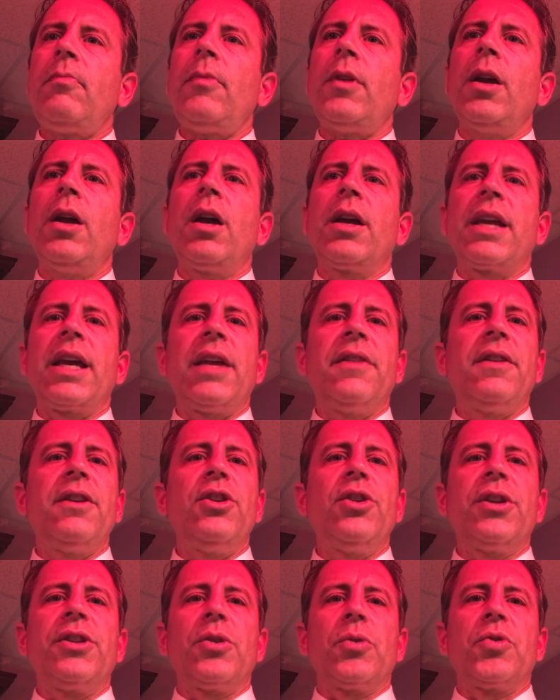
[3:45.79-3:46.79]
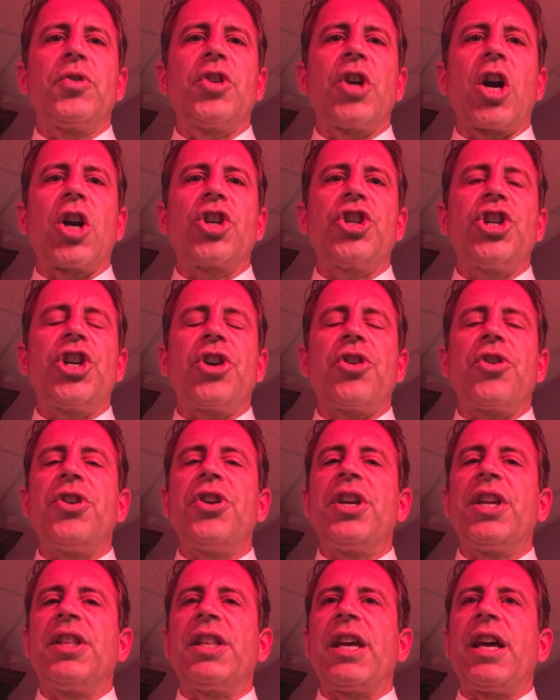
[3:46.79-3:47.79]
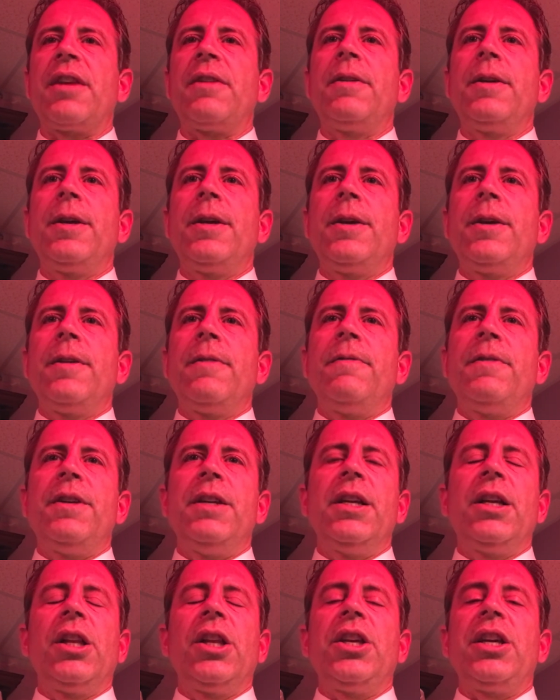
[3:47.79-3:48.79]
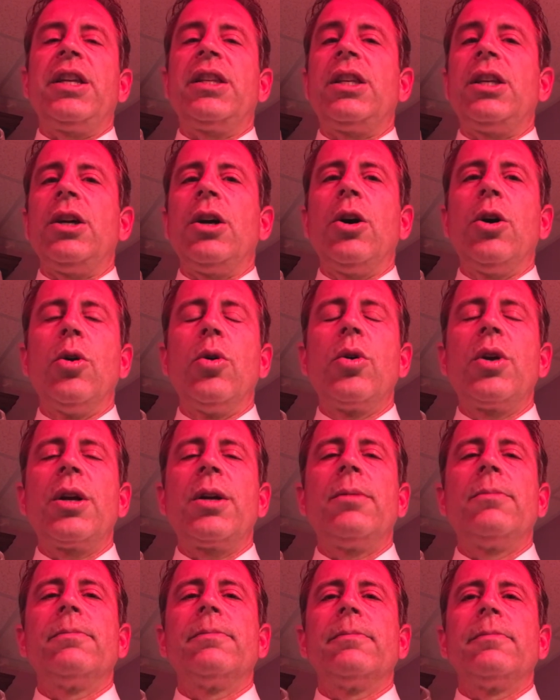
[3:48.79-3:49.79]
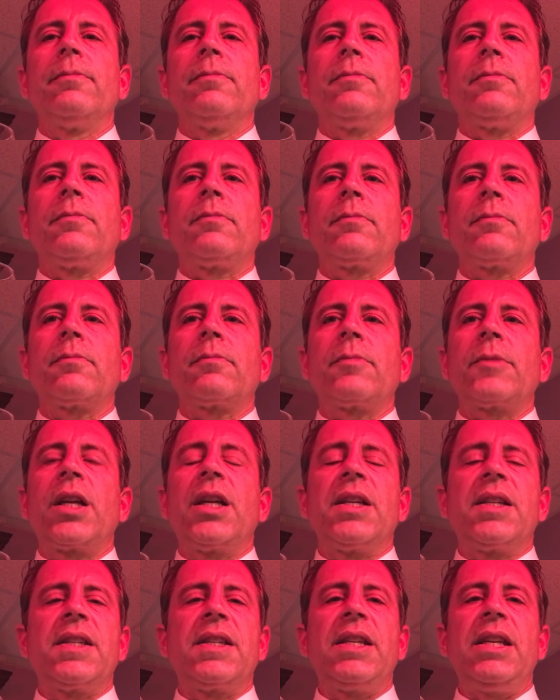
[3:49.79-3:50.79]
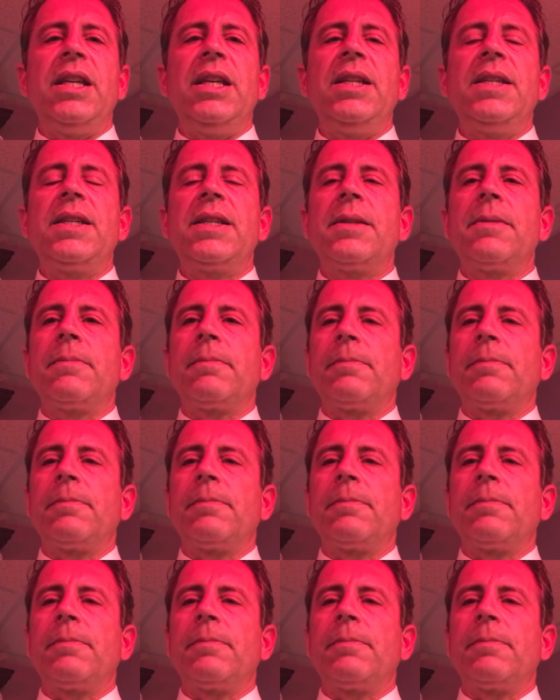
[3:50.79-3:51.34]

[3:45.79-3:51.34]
Again, you get those dark cherry, you get that vanilla, you get the oak, cassis.